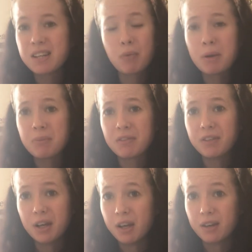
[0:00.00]
it won't be
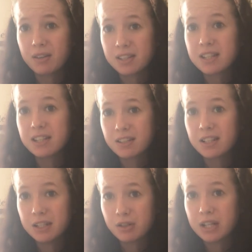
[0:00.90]
for you, because it
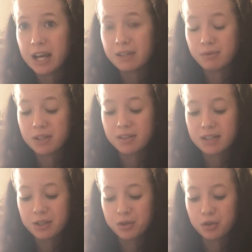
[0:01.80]
is literally
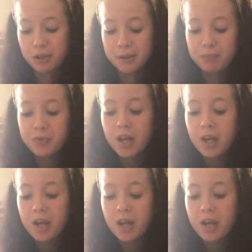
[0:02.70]
hazelnuts and chocolate.